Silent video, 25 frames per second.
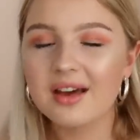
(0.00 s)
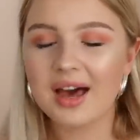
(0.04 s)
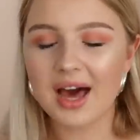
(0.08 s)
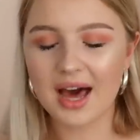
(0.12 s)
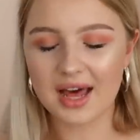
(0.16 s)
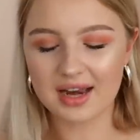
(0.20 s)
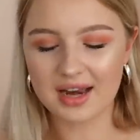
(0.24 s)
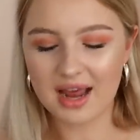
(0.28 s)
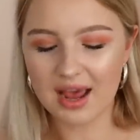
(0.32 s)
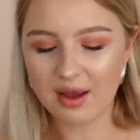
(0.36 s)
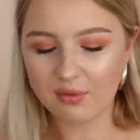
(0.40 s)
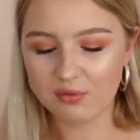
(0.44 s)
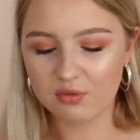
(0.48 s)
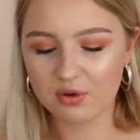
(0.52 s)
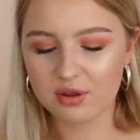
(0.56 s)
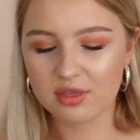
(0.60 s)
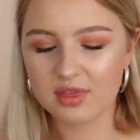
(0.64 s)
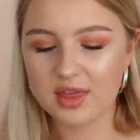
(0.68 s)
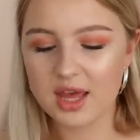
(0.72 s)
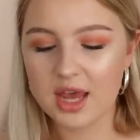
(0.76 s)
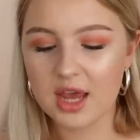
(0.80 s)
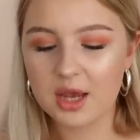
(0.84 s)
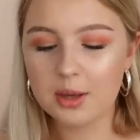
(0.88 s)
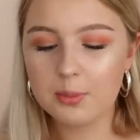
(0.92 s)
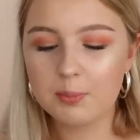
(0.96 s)
and
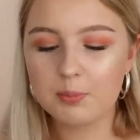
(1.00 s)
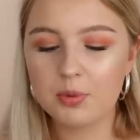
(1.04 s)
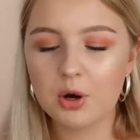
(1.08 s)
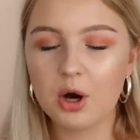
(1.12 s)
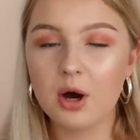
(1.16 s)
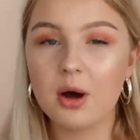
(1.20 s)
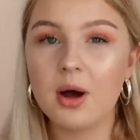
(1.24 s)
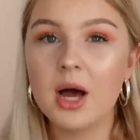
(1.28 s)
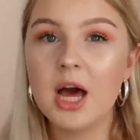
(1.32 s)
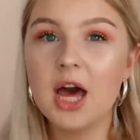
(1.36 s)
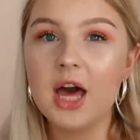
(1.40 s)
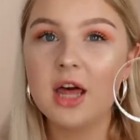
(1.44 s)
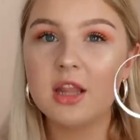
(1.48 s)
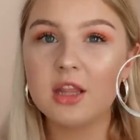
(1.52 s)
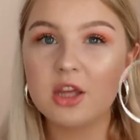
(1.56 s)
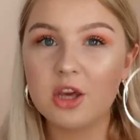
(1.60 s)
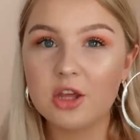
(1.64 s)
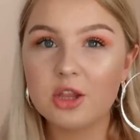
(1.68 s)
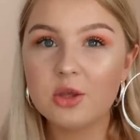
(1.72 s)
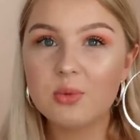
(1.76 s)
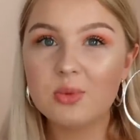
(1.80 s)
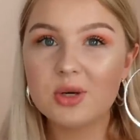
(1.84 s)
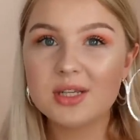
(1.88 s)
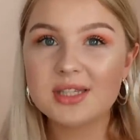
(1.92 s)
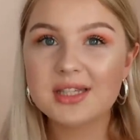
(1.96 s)
everything. But the
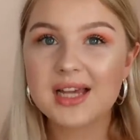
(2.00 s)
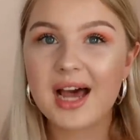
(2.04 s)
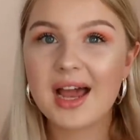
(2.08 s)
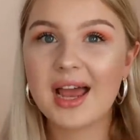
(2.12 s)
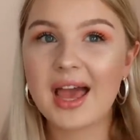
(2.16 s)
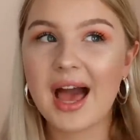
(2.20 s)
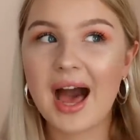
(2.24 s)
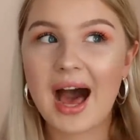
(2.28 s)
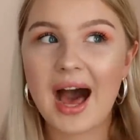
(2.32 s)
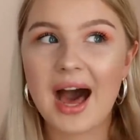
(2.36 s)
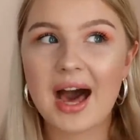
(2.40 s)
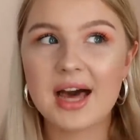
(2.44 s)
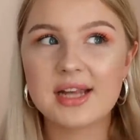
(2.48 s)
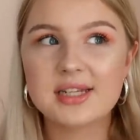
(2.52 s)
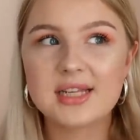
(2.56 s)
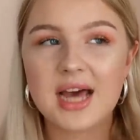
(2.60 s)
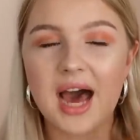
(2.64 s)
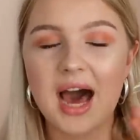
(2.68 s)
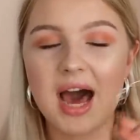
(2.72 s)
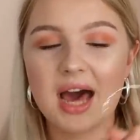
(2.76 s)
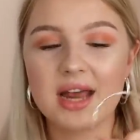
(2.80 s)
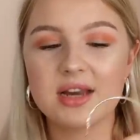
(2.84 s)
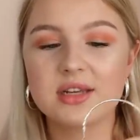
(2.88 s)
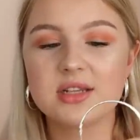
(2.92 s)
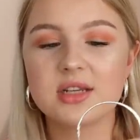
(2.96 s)
other ones that I had
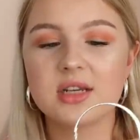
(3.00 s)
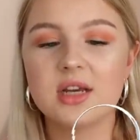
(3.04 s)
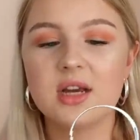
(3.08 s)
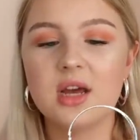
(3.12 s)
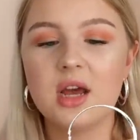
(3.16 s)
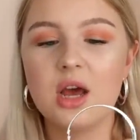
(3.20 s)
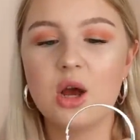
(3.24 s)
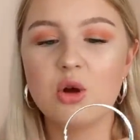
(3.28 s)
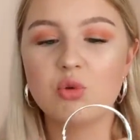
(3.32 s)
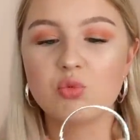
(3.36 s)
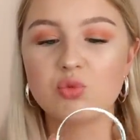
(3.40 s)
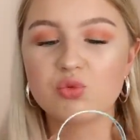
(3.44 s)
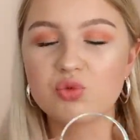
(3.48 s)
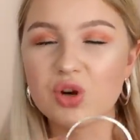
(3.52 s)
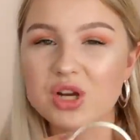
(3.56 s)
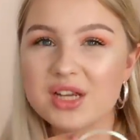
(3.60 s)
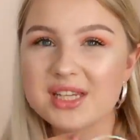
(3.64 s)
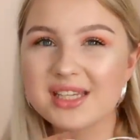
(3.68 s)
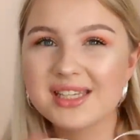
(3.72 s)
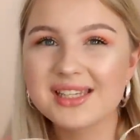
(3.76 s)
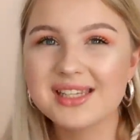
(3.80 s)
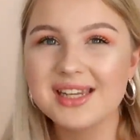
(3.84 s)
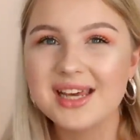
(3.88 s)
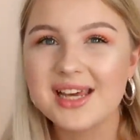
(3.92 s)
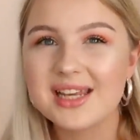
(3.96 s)

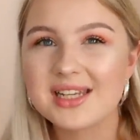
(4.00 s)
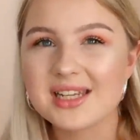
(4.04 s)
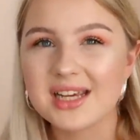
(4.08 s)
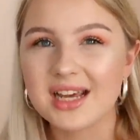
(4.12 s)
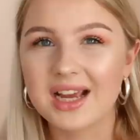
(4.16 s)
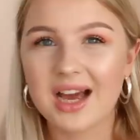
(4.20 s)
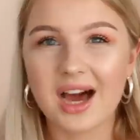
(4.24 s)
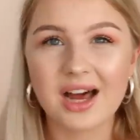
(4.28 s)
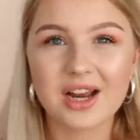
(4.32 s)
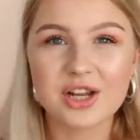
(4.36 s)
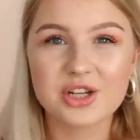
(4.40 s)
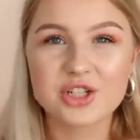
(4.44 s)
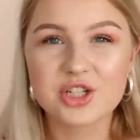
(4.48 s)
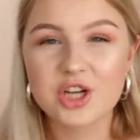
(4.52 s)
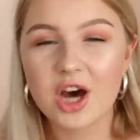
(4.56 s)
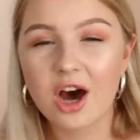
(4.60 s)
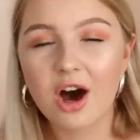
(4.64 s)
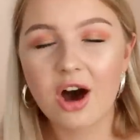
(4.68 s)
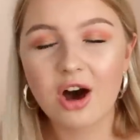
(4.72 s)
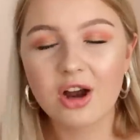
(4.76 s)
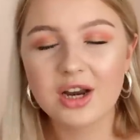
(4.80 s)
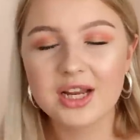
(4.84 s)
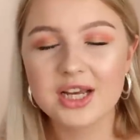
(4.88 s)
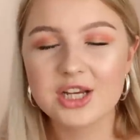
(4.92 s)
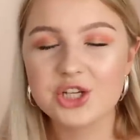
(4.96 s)
rusted and kind of
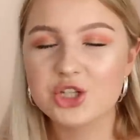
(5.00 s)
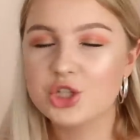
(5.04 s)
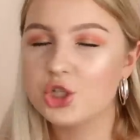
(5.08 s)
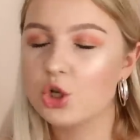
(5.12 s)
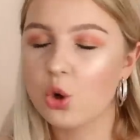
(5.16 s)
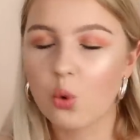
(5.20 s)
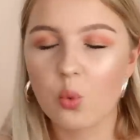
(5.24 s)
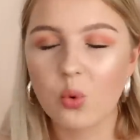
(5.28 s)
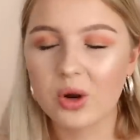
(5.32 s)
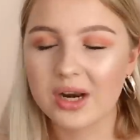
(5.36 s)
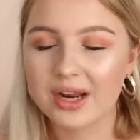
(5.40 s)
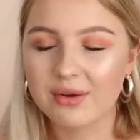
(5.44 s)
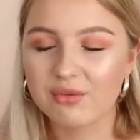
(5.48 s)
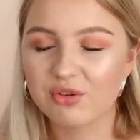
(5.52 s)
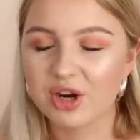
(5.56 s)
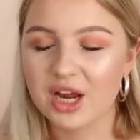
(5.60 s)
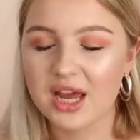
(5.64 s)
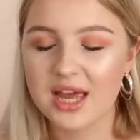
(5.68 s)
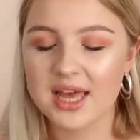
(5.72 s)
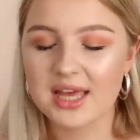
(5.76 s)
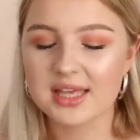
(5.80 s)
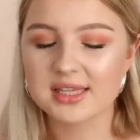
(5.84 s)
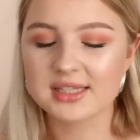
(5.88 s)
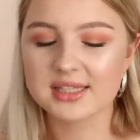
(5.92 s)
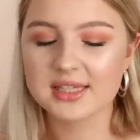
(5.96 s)
tarnished or whatever it
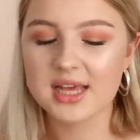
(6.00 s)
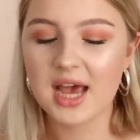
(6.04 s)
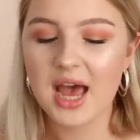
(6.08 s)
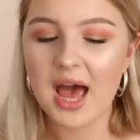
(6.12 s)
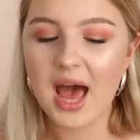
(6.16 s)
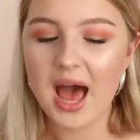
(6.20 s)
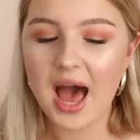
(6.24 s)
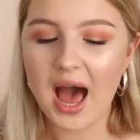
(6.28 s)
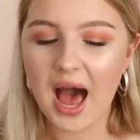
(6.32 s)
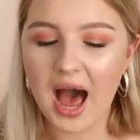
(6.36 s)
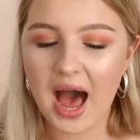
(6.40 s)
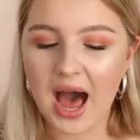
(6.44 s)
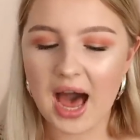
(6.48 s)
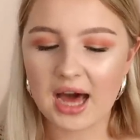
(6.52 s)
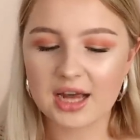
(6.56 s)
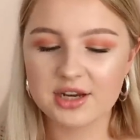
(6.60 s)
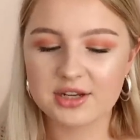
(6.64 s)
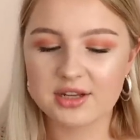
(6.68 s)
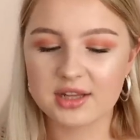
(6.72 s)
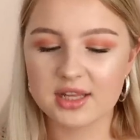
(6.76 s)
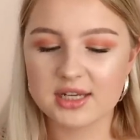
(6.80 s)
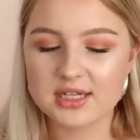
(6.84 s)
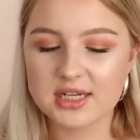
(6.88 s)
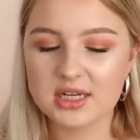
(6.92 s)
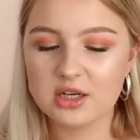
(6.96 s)
is, and
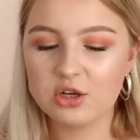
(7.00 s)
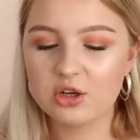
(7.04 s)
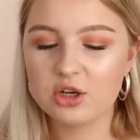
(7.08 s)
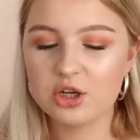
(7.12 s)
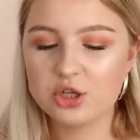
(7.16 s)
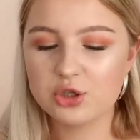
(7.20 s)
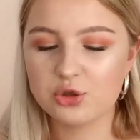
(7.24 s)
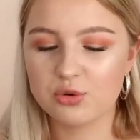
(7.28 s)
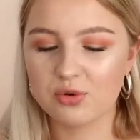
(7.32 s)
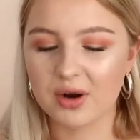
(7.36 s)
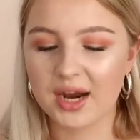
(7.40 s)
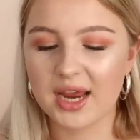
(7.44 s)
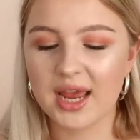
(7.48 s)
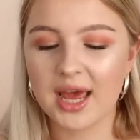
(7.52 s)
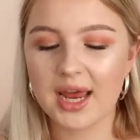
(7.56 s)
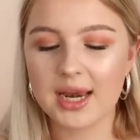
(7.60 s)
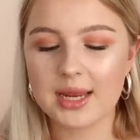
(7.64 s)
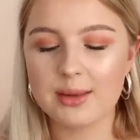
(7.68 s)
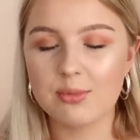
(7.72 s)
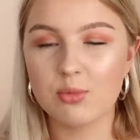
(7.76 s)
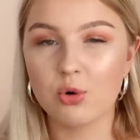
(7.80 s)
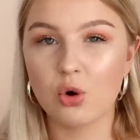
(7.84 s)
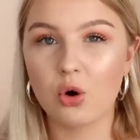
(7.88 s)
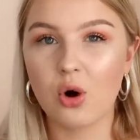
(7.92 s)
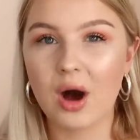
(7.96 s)
they didn't look as great
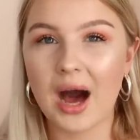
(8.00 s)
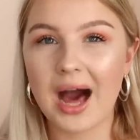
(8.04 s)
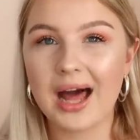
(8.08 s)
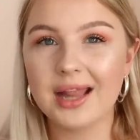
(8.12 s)
anymore.